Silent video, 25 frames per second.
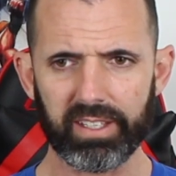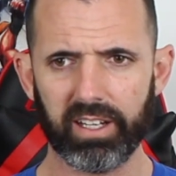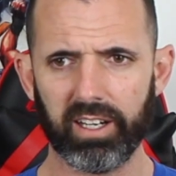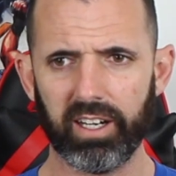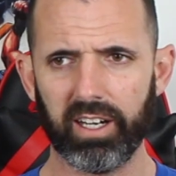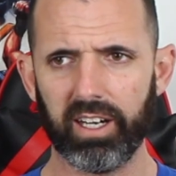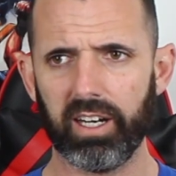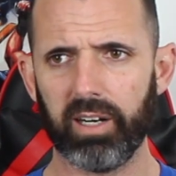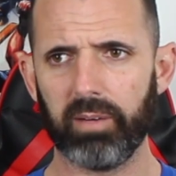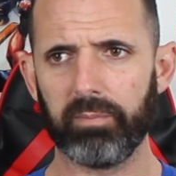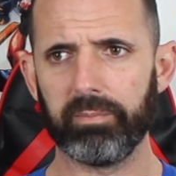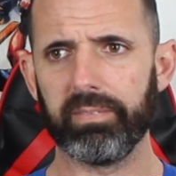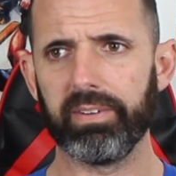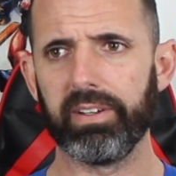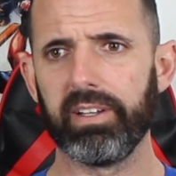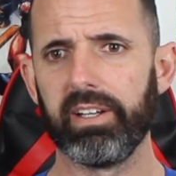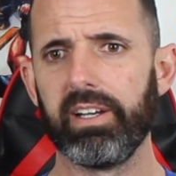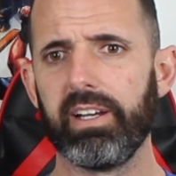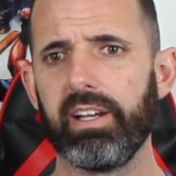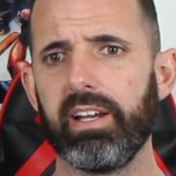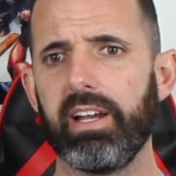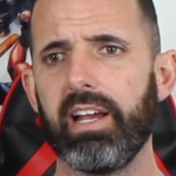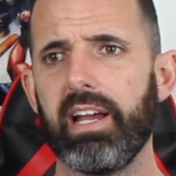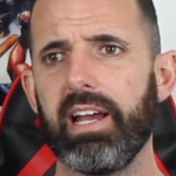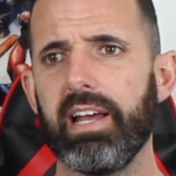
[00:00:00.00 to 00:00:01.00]

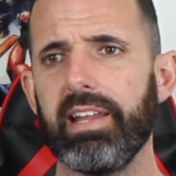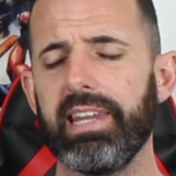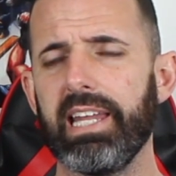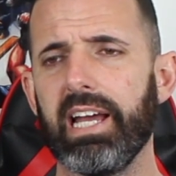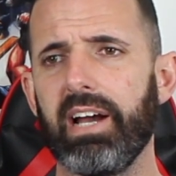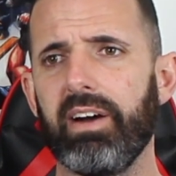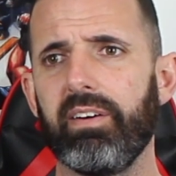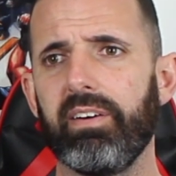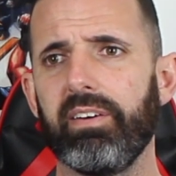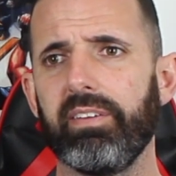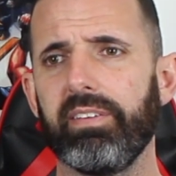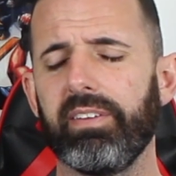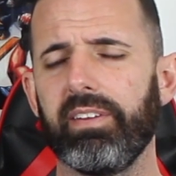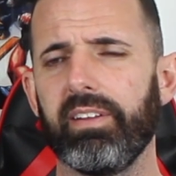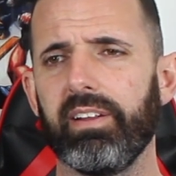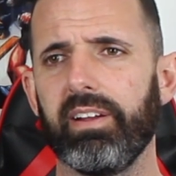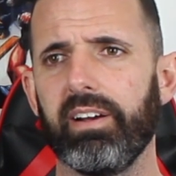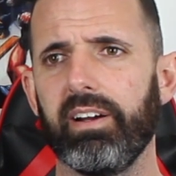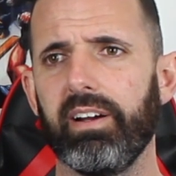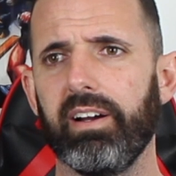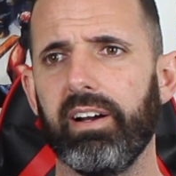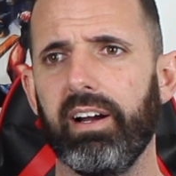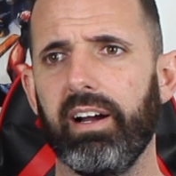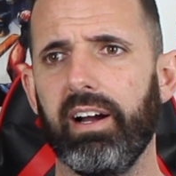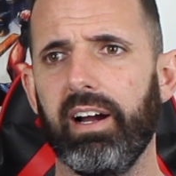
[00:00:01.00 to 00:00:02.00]
Now,
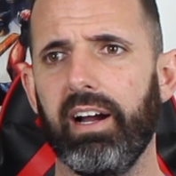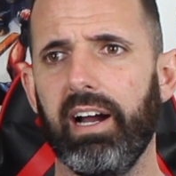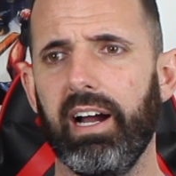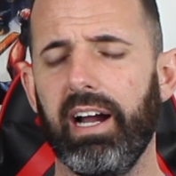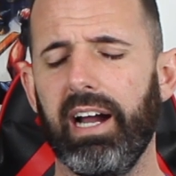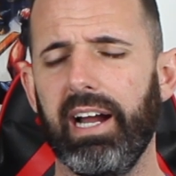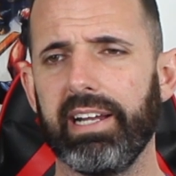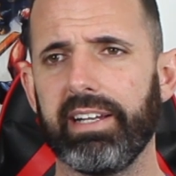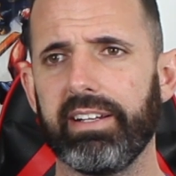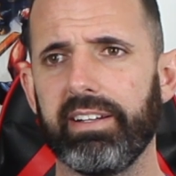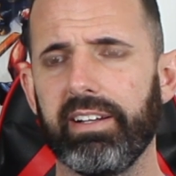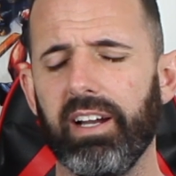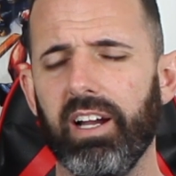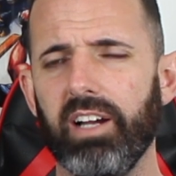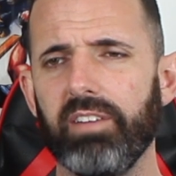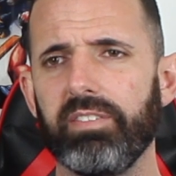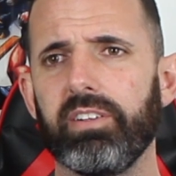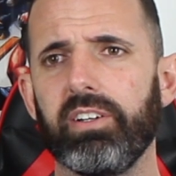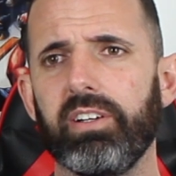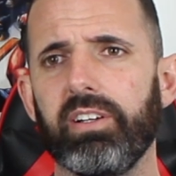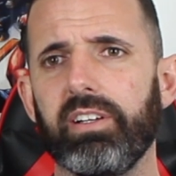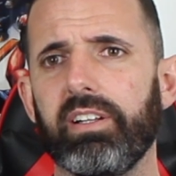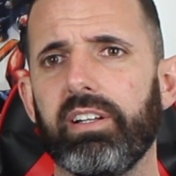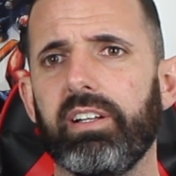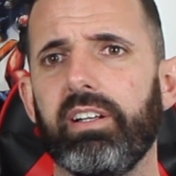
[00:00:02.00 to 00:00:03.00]
I
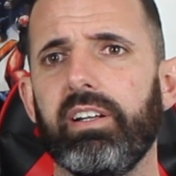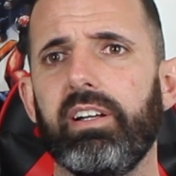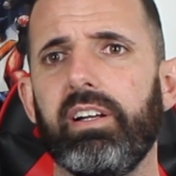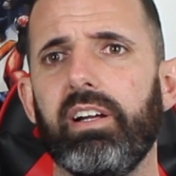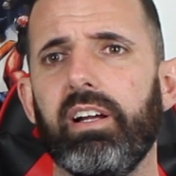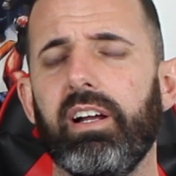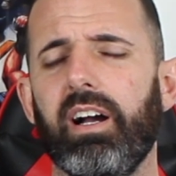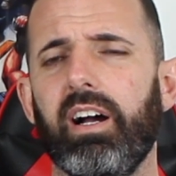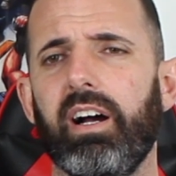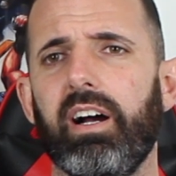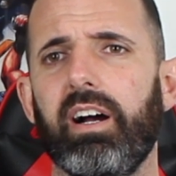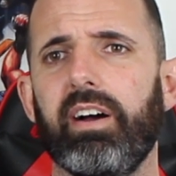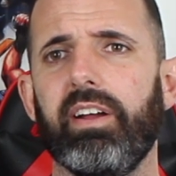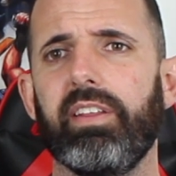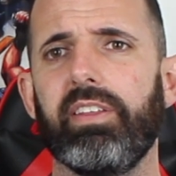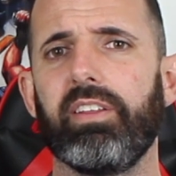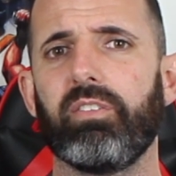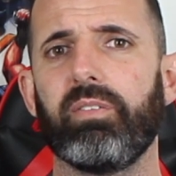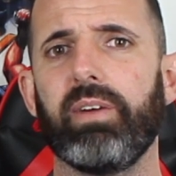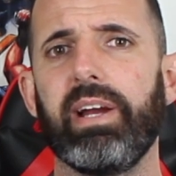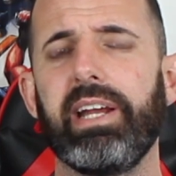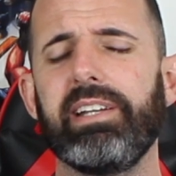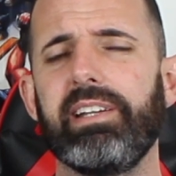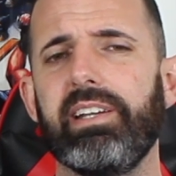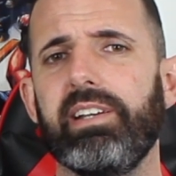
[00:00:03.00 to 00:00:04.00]
covered the
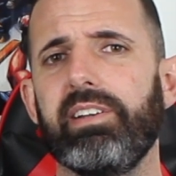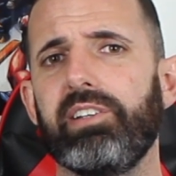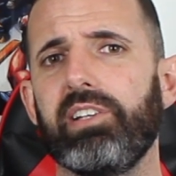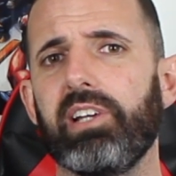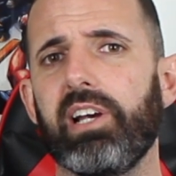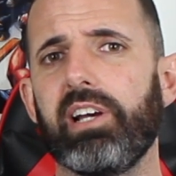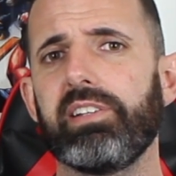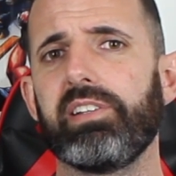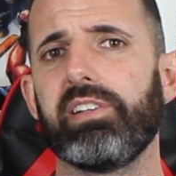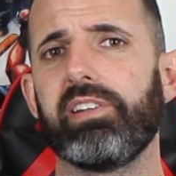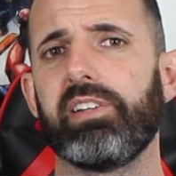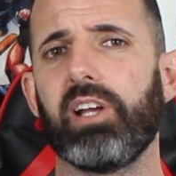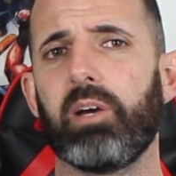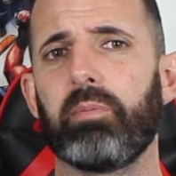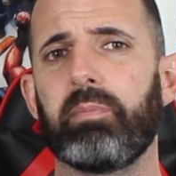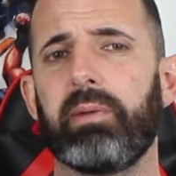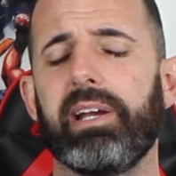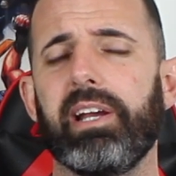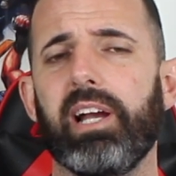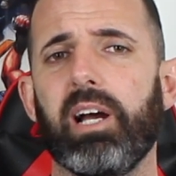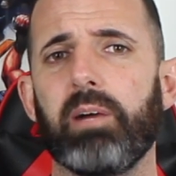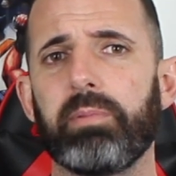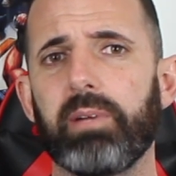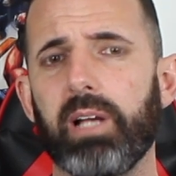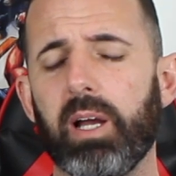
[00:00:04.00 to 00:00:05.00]
Raging Justice on
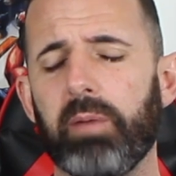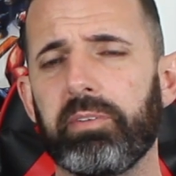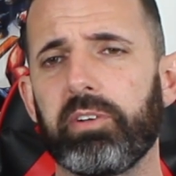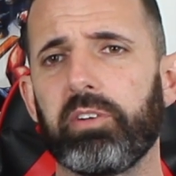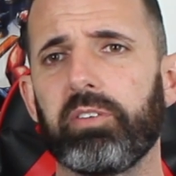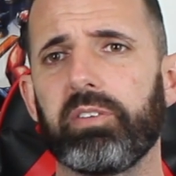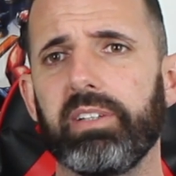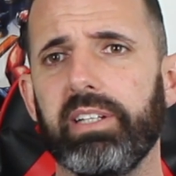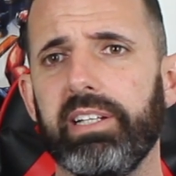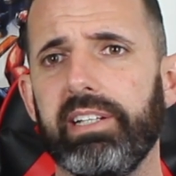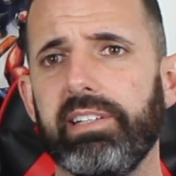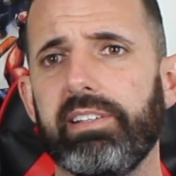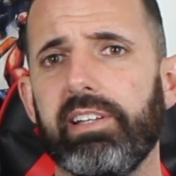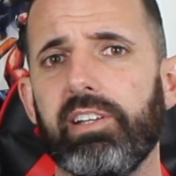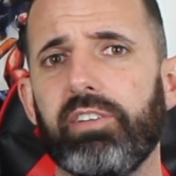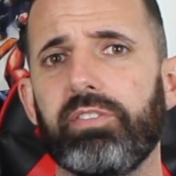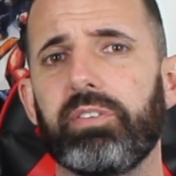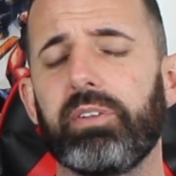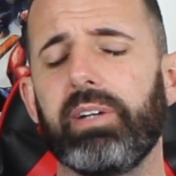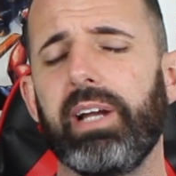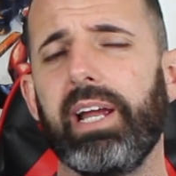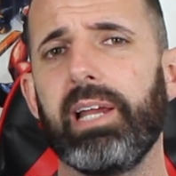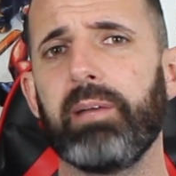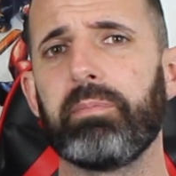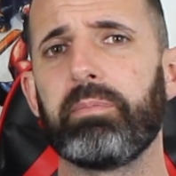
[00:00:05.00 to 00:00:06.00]
my upcoming releases
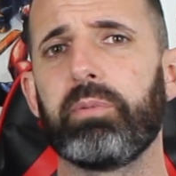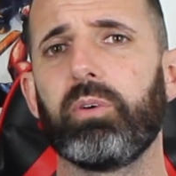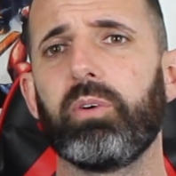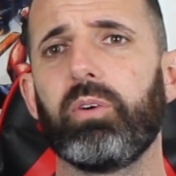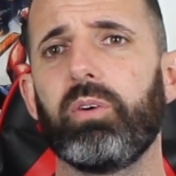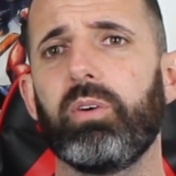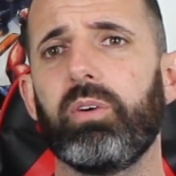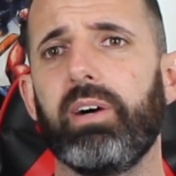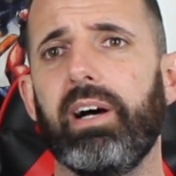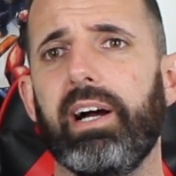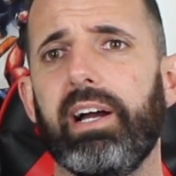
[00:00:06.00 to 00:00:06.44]
for April.